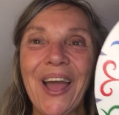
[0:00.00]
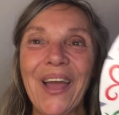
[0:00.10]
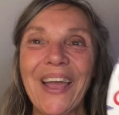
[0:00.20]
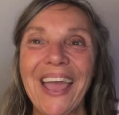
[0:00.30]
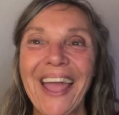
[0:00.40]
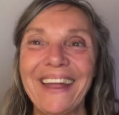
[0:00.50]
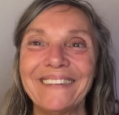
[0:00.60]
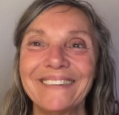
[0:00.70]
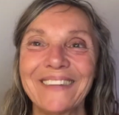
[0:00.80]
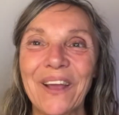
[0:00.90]
Okay,
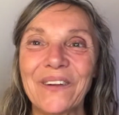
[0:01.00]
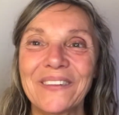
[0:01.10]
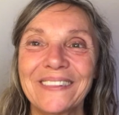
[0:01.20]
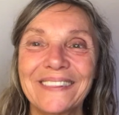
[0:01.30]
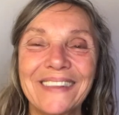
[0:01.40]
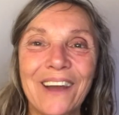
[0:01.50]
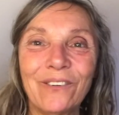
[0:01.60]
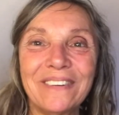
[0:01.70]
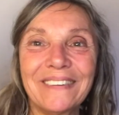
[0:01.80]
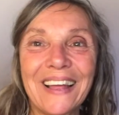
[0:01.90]
so that
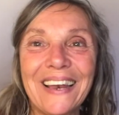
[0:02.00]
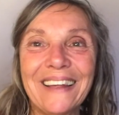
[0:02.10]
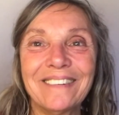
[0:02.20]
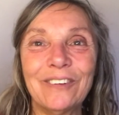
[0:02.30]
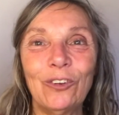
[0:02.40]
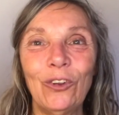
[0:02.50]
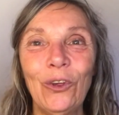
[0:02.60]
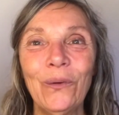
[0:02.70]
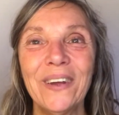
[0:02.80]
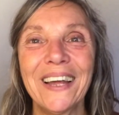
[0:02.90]
was lesson 2